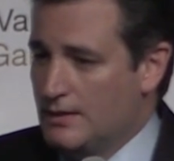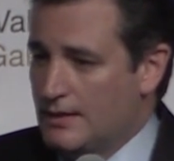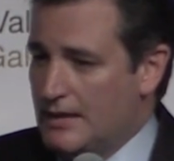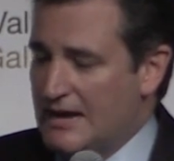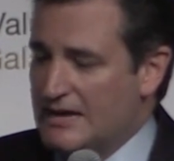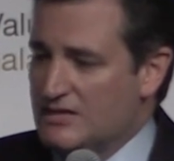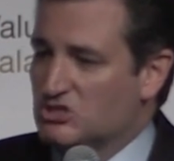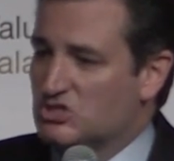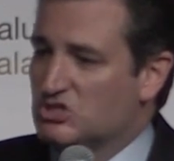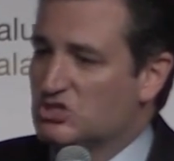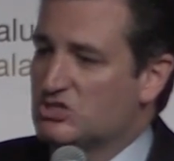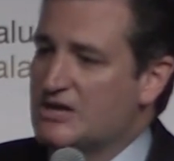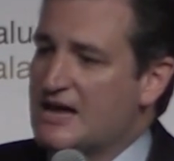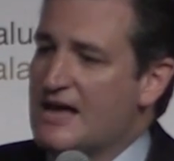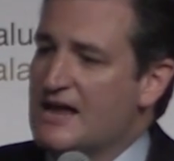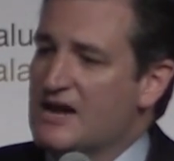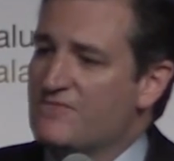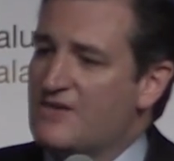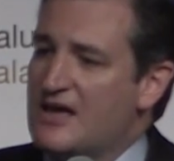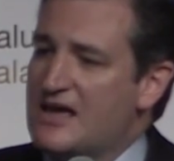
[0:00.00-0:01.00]

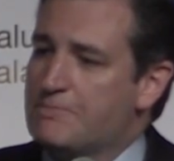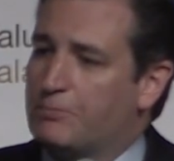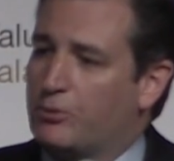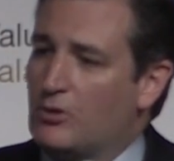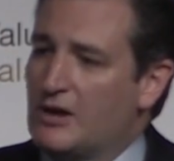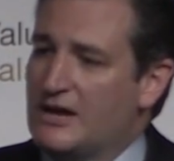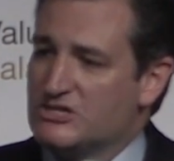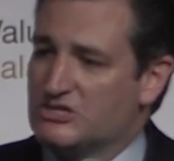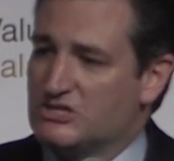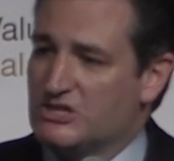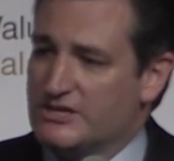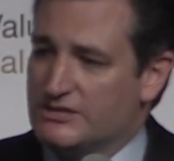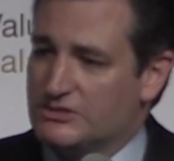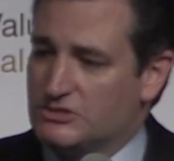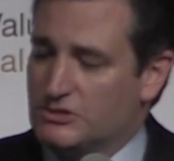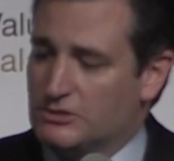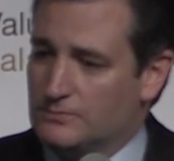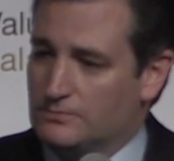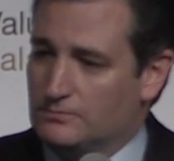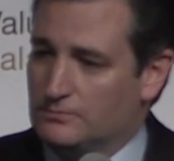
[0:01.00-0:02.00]
Instead of a
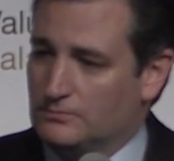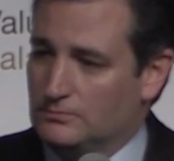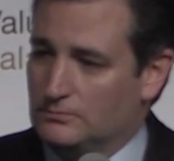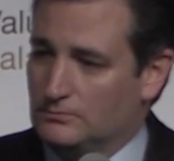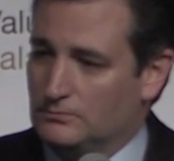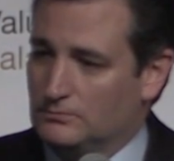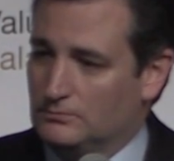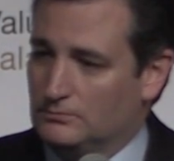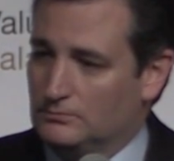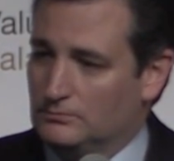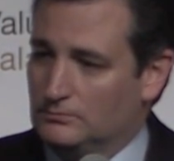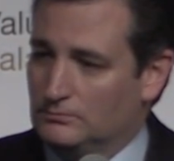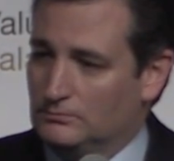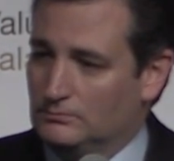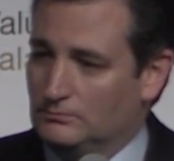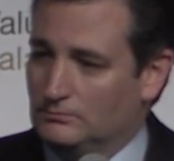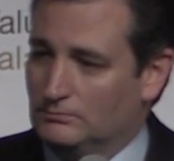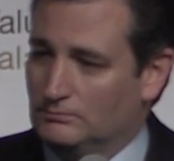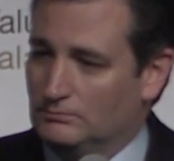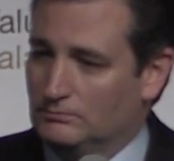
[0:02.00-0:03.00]
president
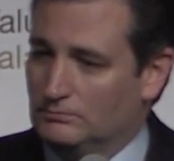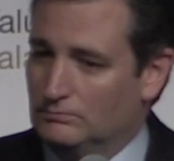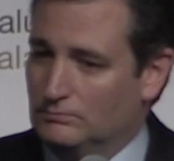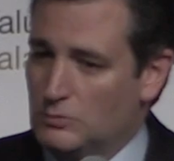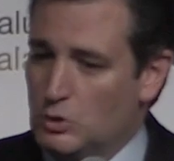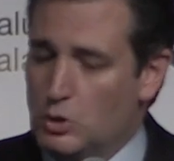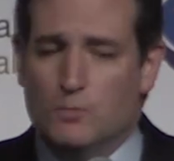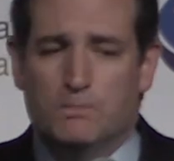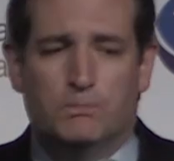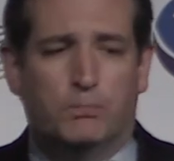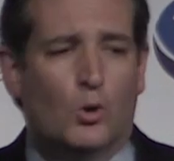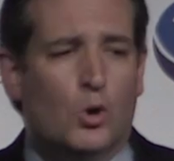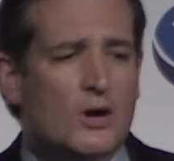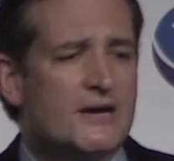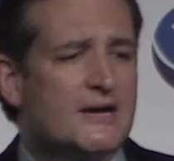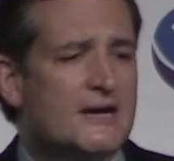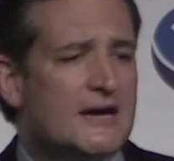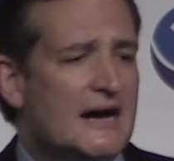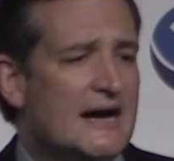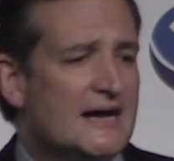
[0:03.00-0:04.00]
who
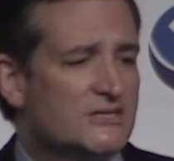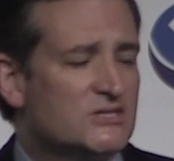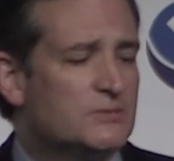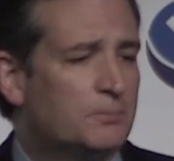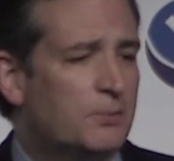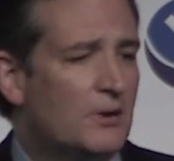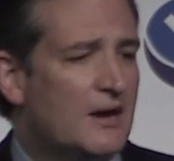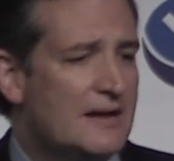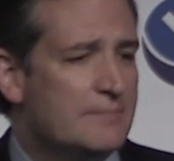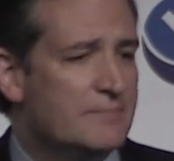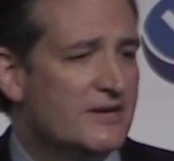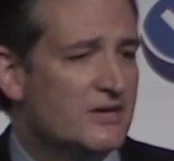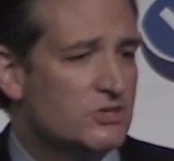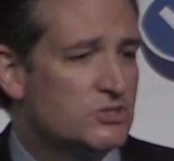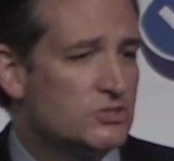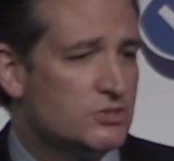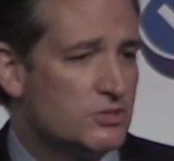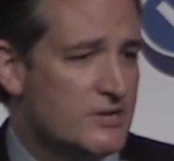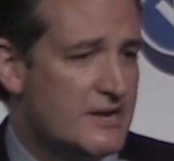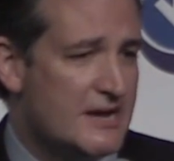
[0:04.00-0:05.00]
boycotts Prime
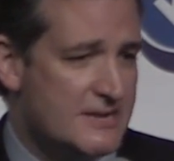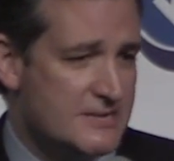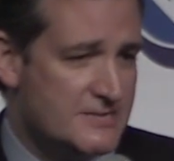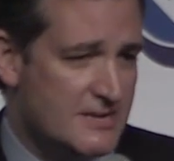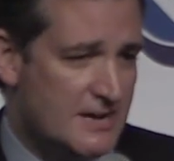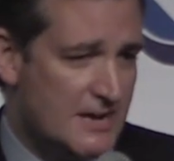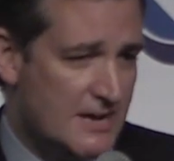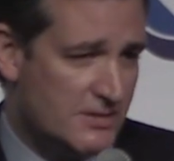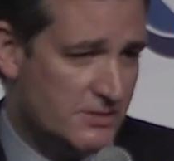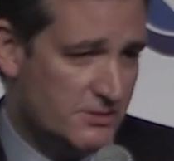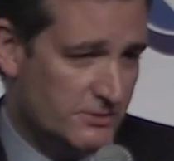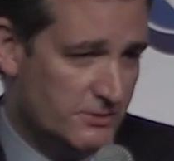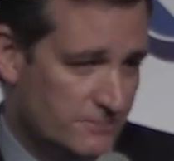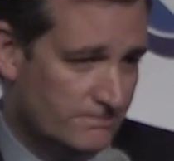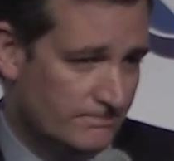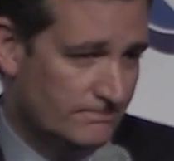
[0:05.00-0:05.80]
Minister Netanyahu,